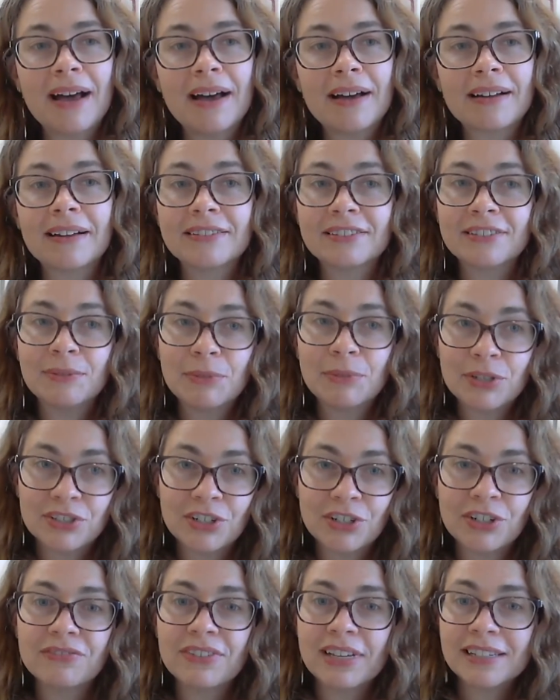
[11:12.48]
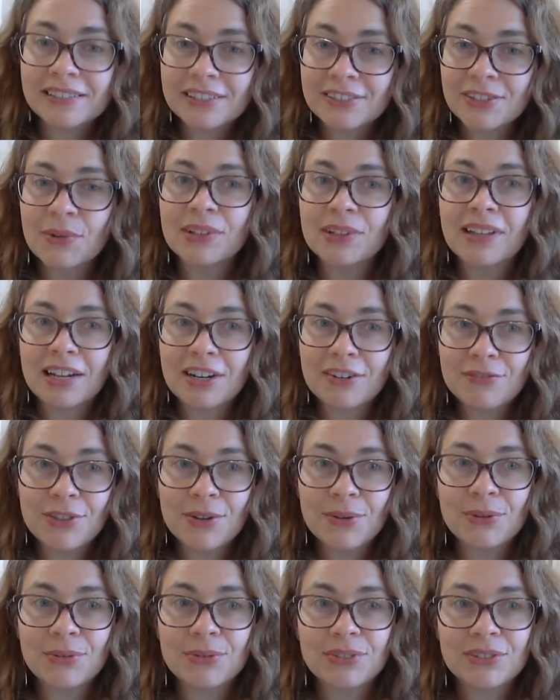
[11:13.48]
customer service. So a lot of
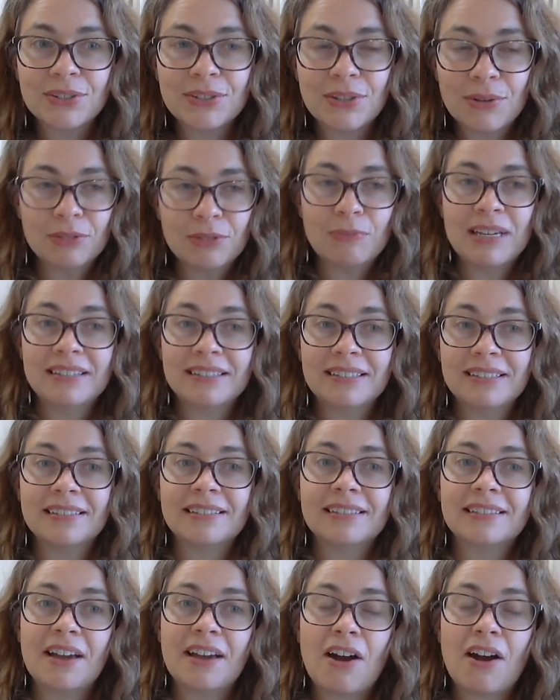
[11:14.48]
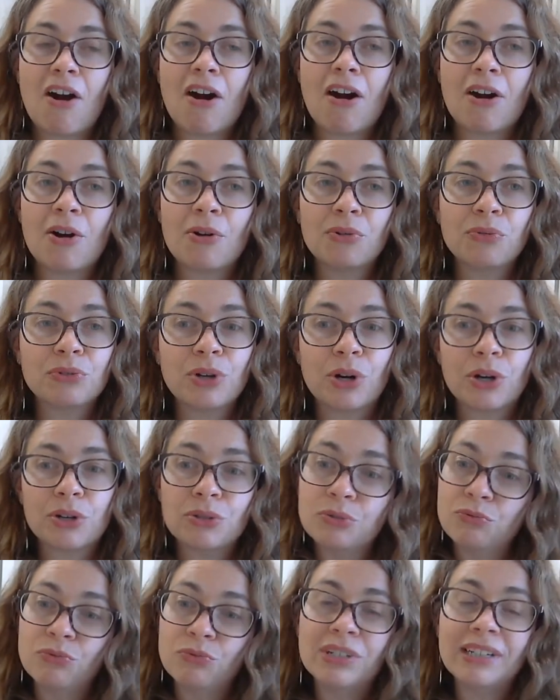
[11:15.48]
those pieces are
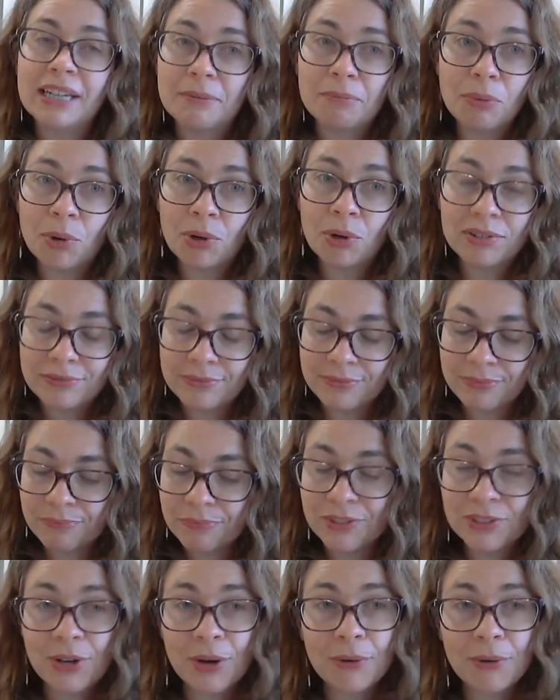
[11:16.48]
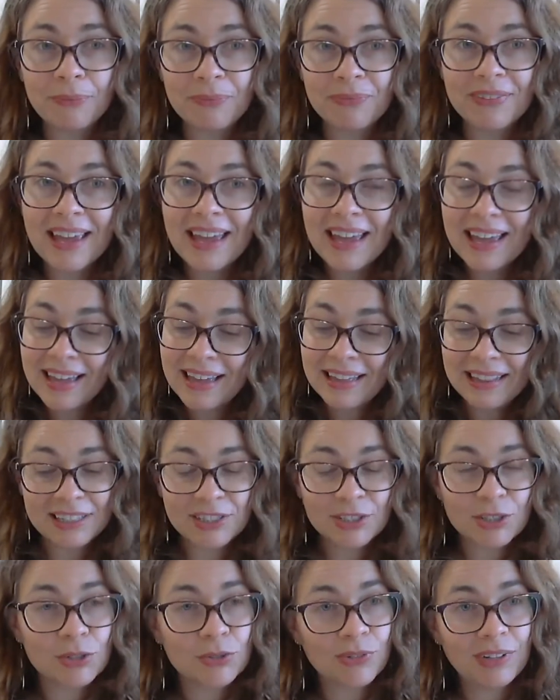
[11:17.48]
really important. So
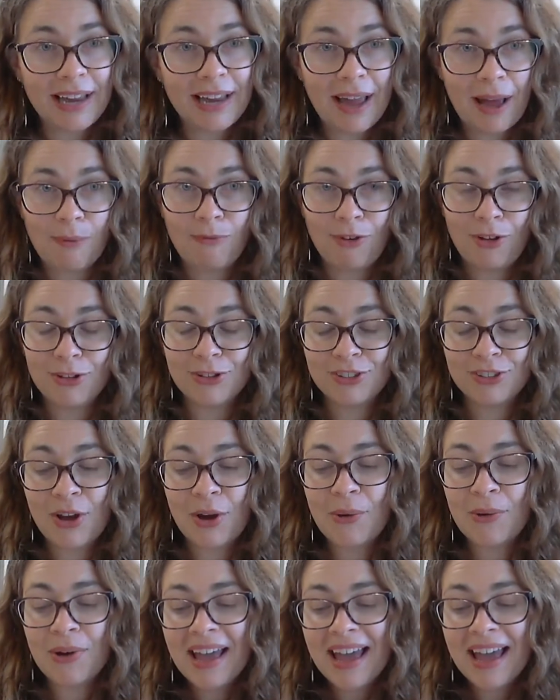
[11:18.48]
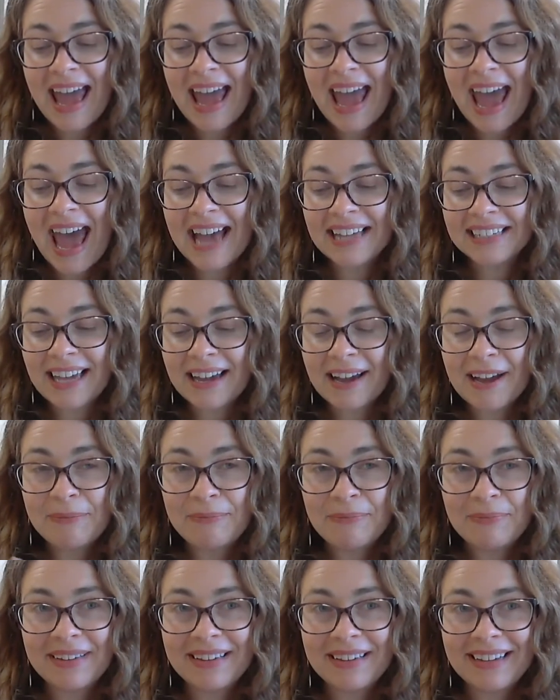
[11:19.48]
it's really helpful. So as
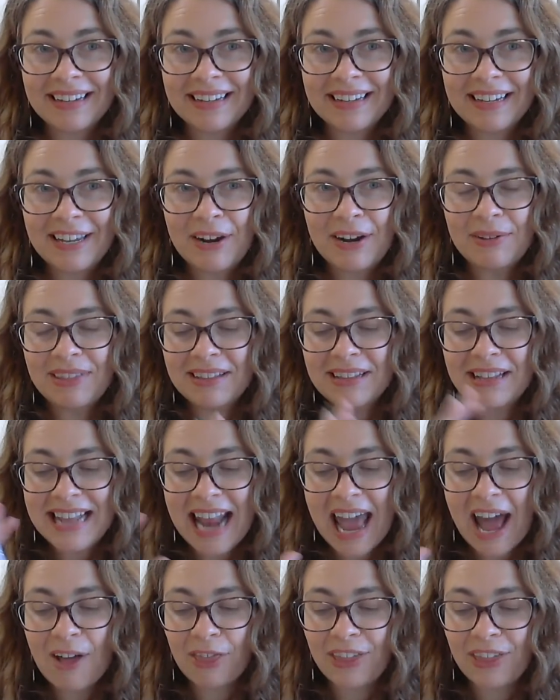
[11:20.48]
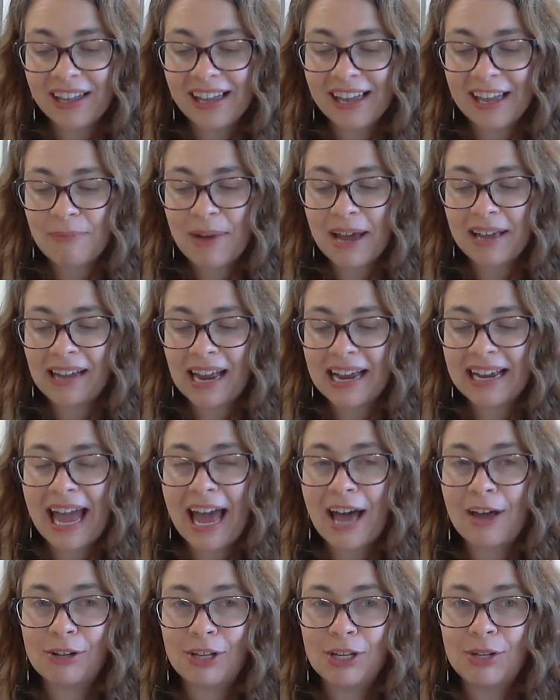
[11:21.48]
I'm now thinking about like
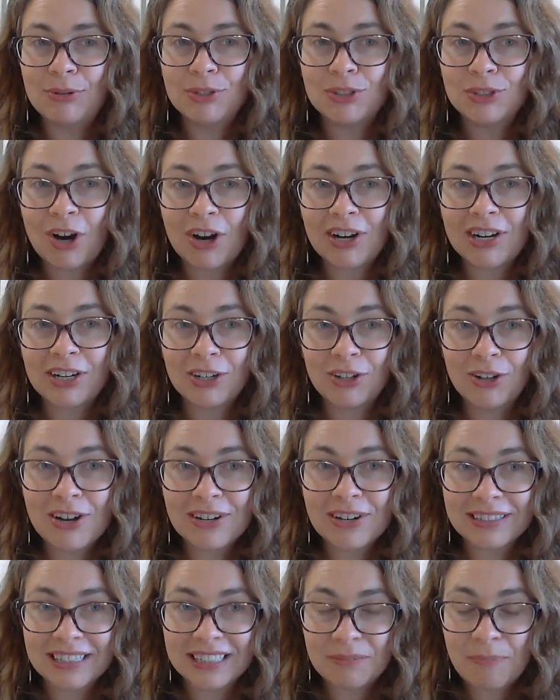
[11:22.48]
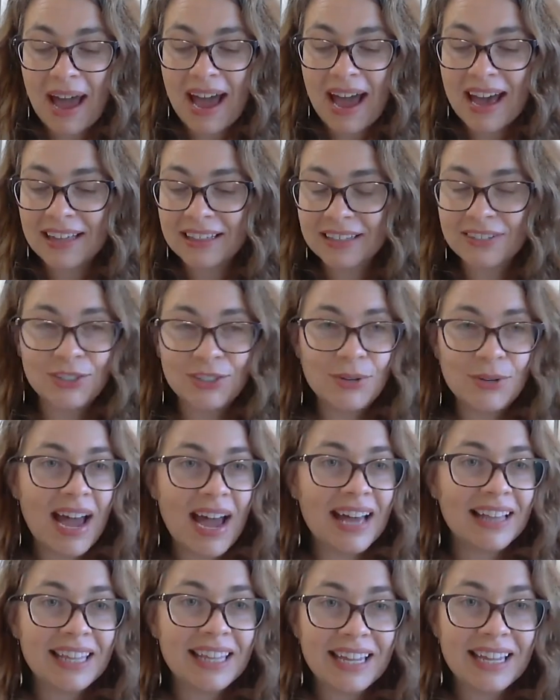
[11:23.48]
how you started along this path, because you
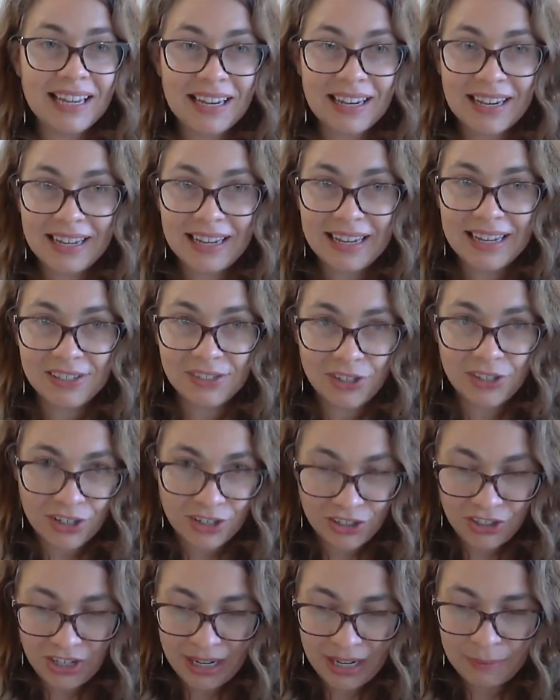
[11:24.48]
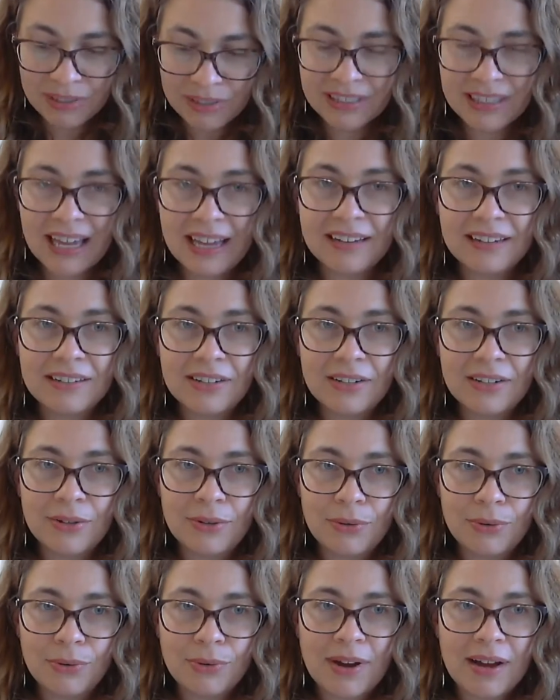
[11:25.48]
had the internships that
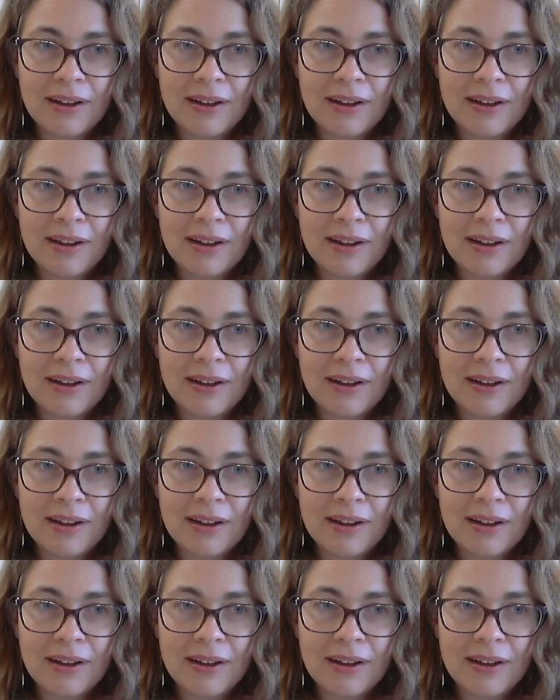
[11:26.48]
you